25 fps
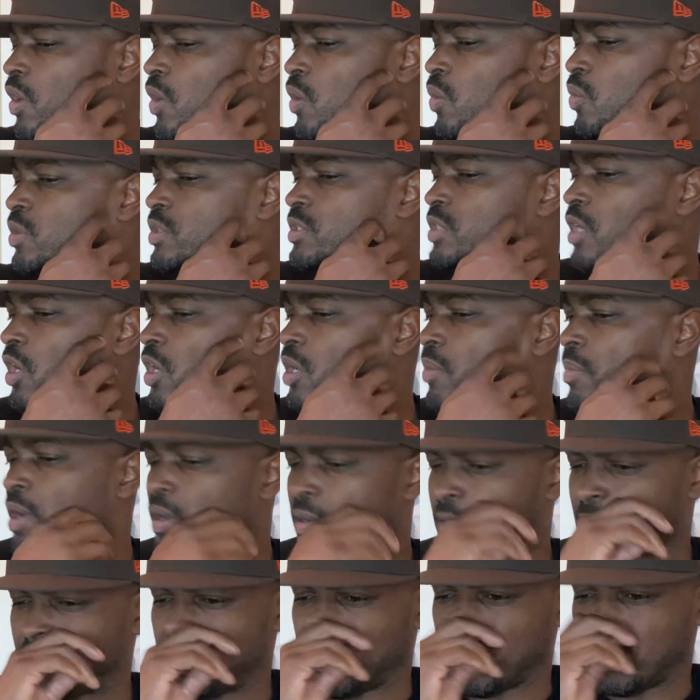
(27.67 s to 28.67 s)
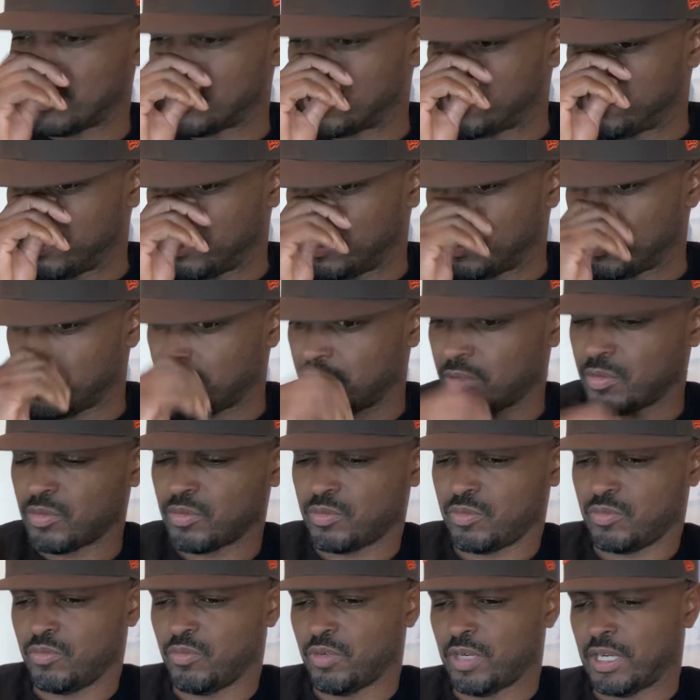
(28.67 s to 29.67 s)
we talk about kids being
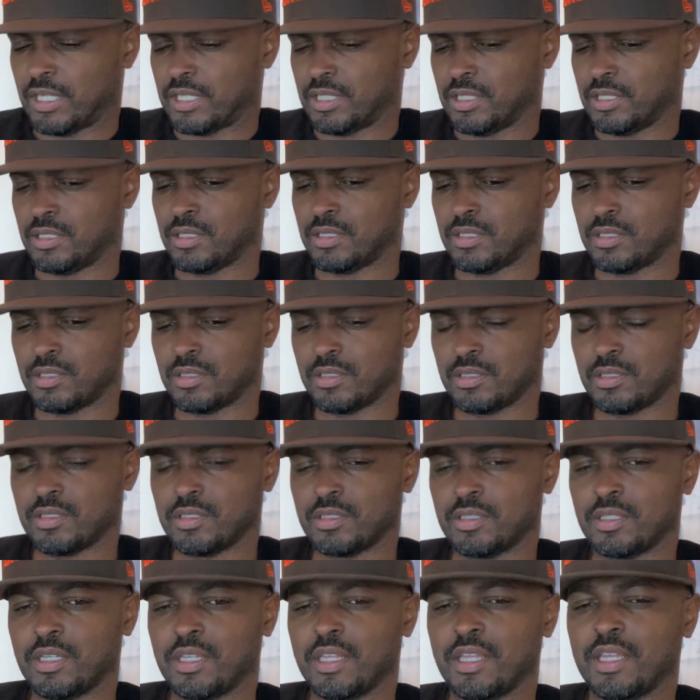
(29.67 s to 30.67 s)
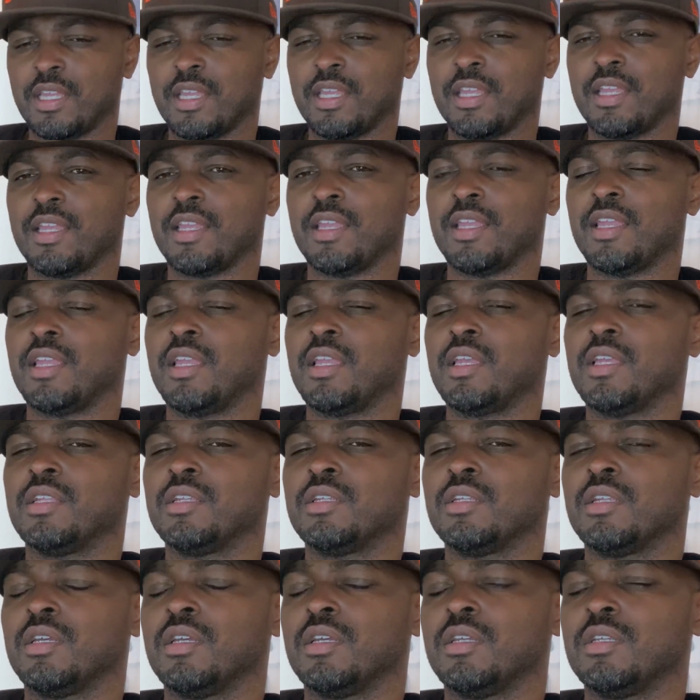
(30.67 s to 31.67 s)
reckless
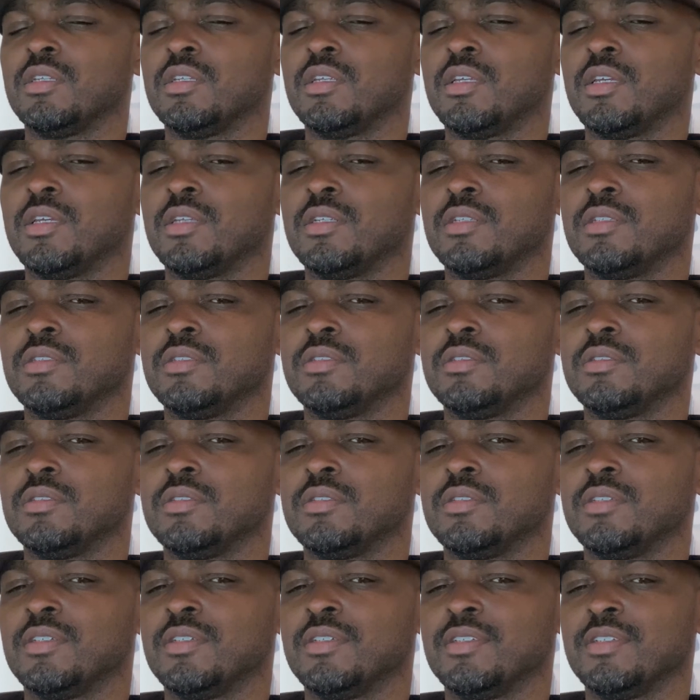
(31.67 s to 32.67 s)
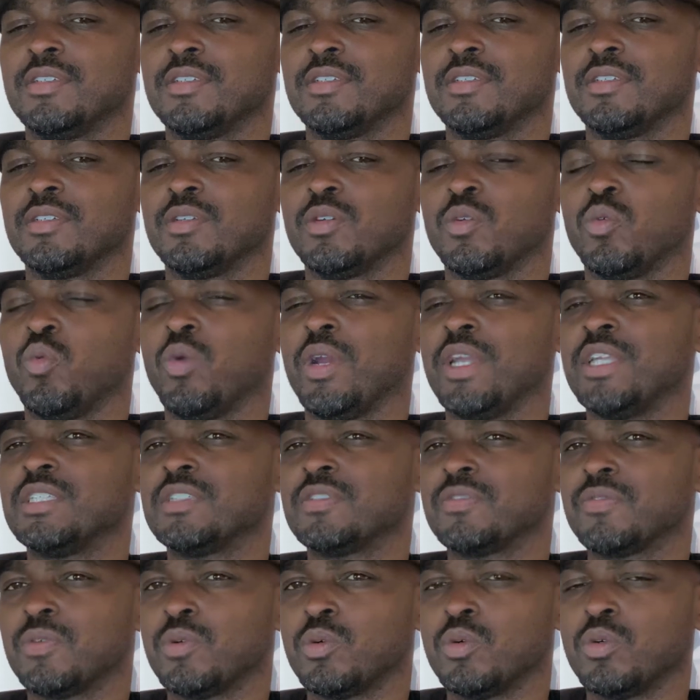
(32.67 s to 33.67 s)
and
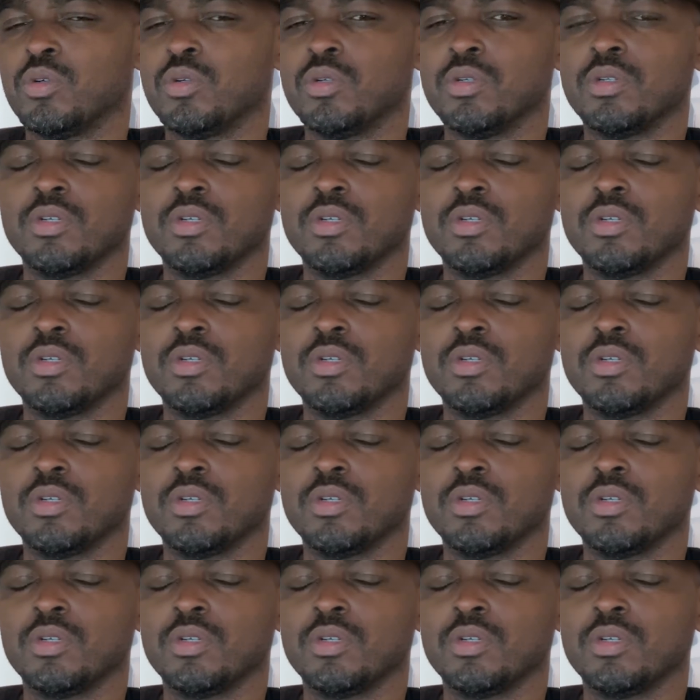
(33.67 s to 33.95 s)
wasteful.